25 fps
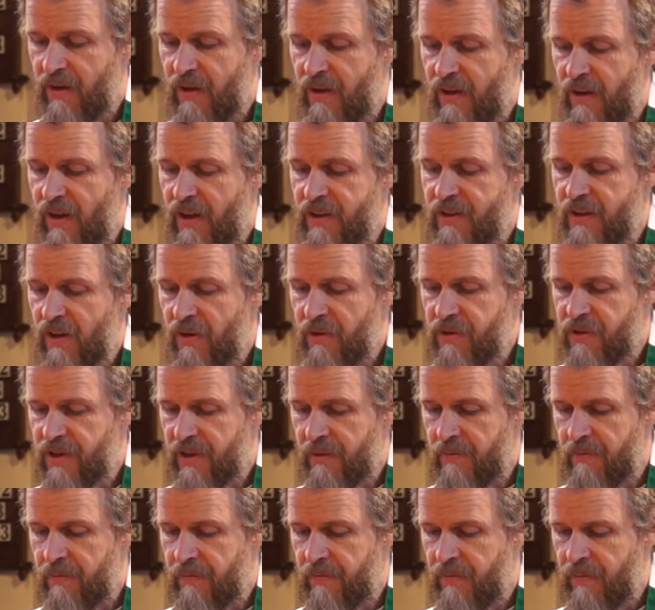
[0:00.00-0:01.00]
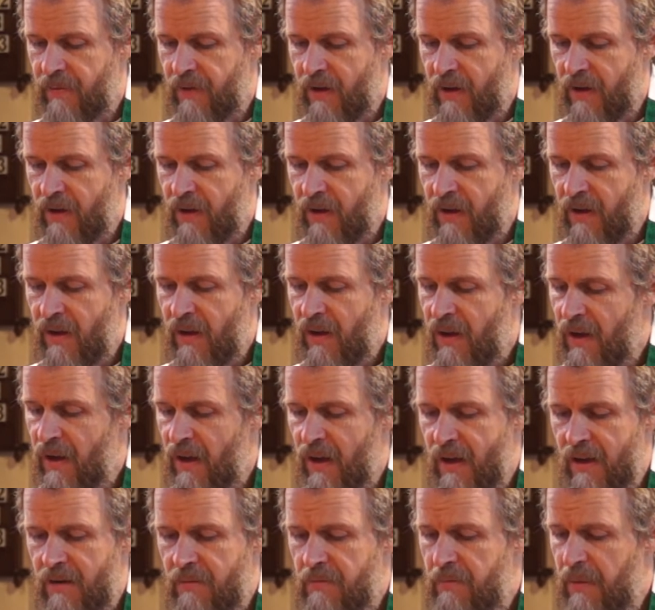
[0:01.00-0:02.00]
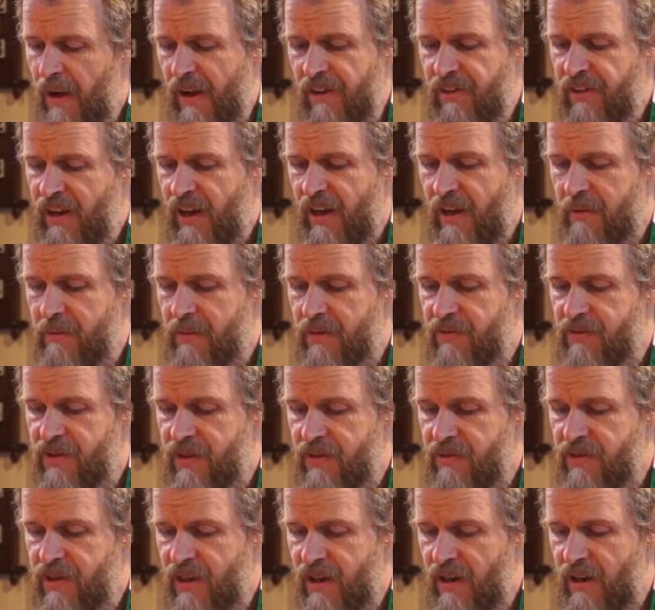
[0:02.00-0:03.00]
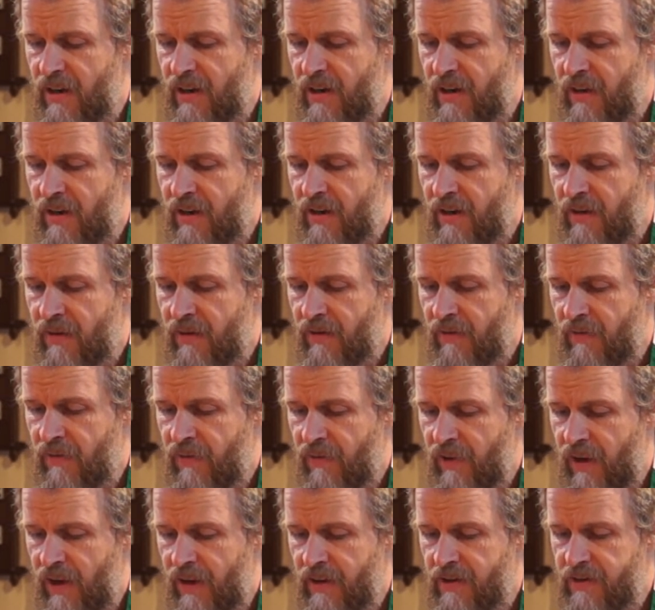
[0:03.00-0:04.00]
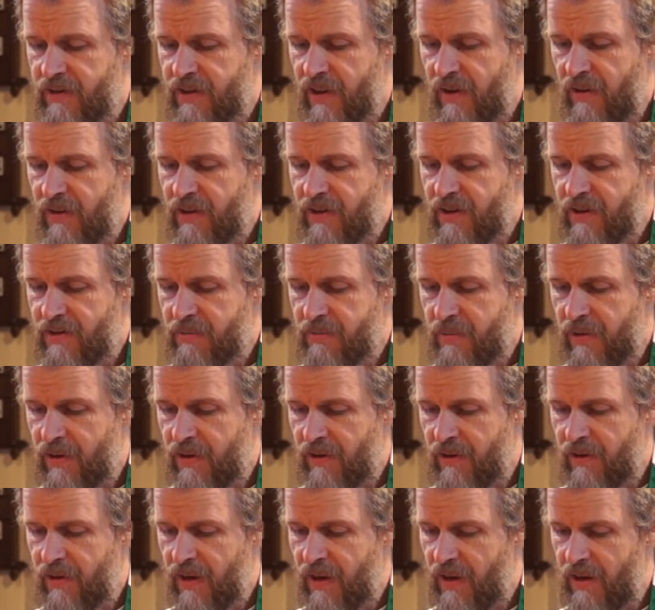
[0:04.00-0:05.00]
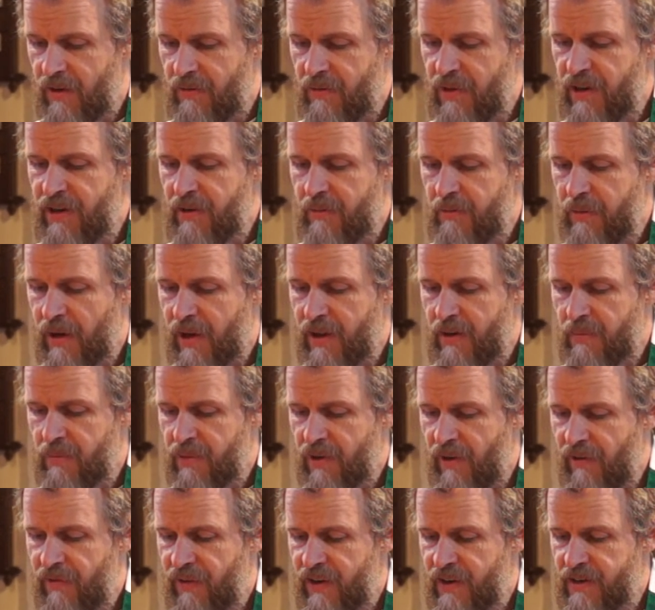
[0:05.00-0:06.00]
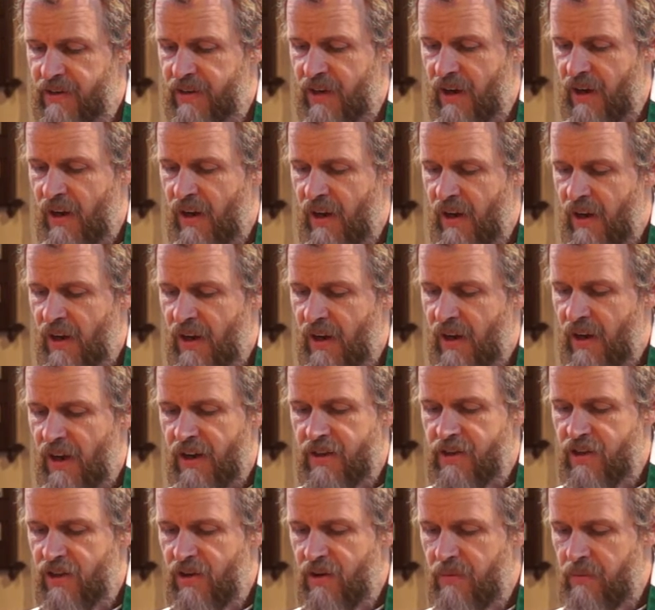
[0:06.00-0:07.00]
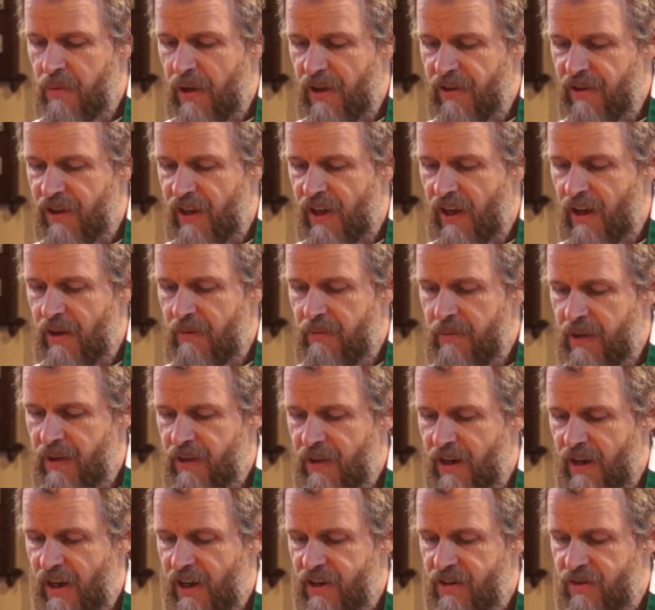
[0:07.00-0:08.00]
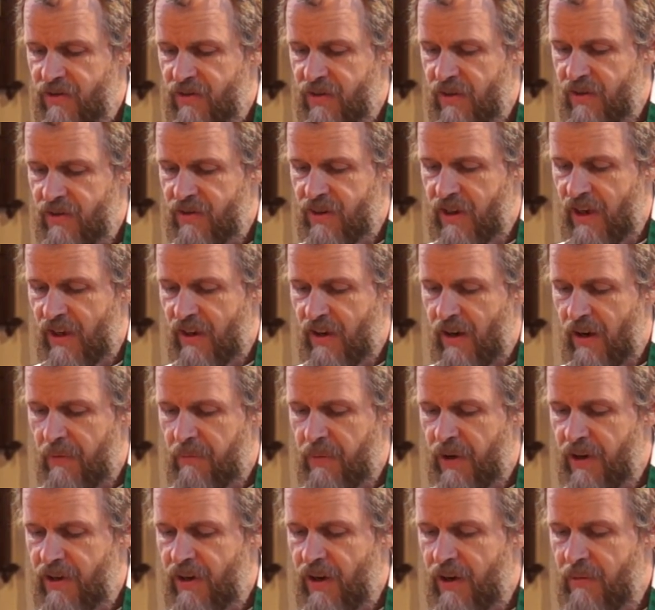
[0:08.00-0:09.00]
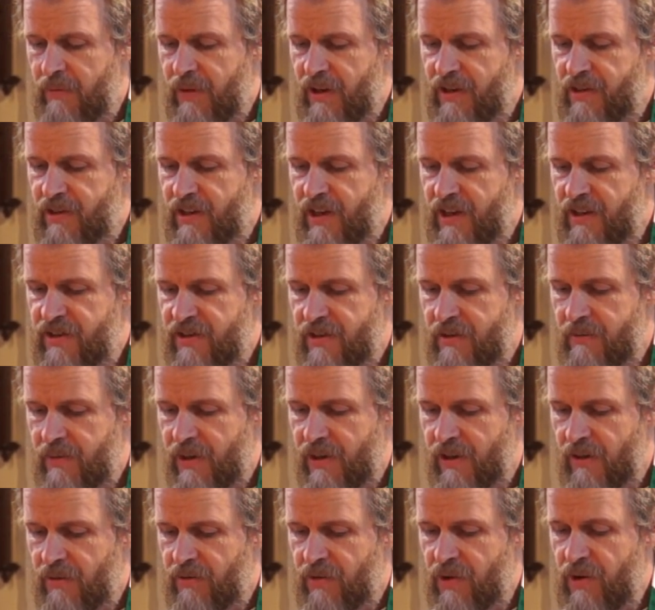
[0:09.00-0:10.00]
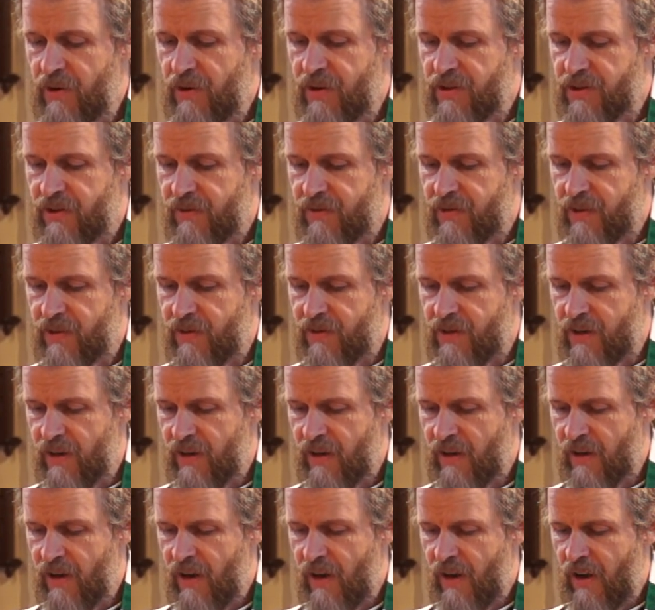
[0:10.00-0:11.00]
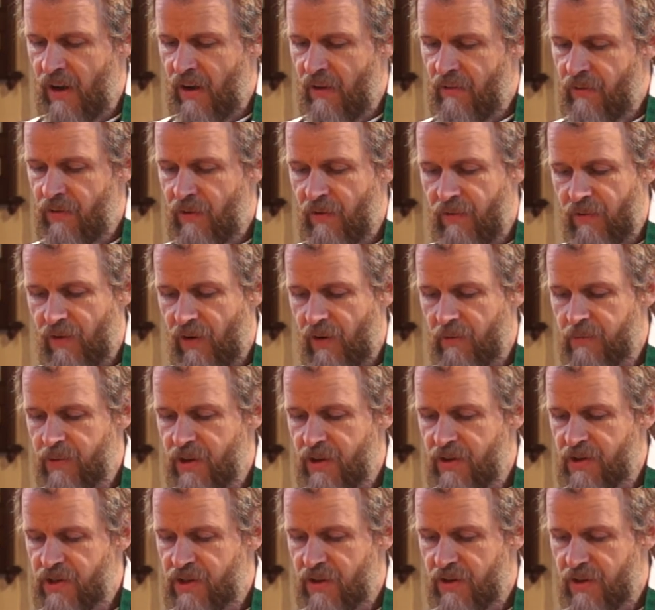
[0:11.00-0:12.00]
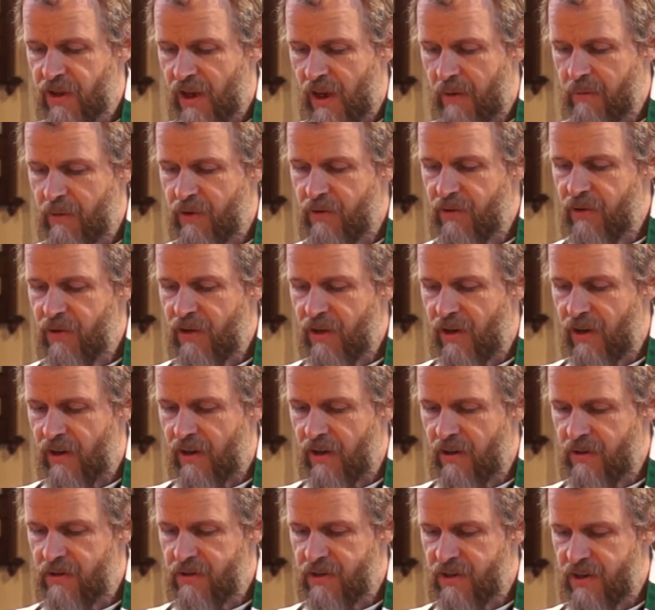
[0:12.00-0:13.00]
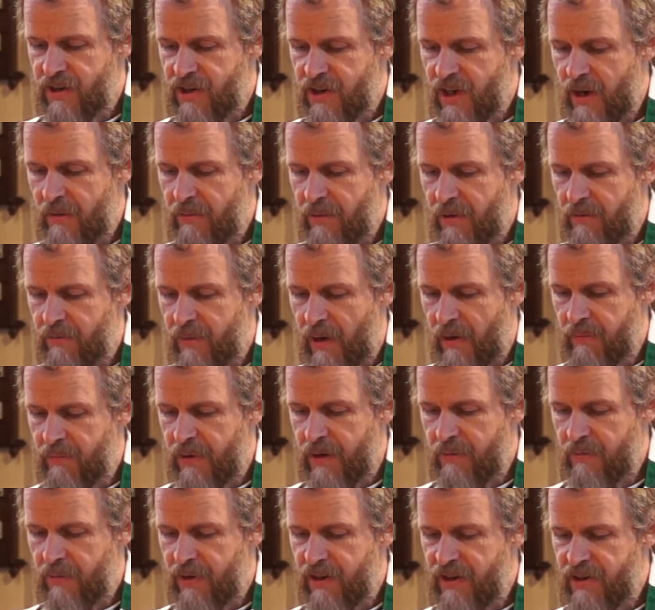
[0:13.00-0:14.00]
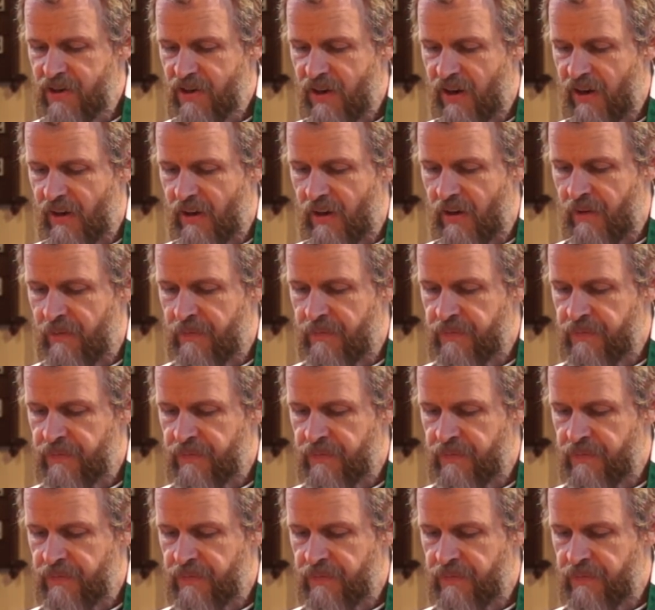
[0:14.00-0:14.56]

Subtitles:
They told him, "In Bethlehem of Judea, and so it has been written by the prophet, 'And you, Bethlehem, in the land of Judah, are by no means least among the rulers of Judah, for from you shall come a ruler who is to shepherd my people Israel.'"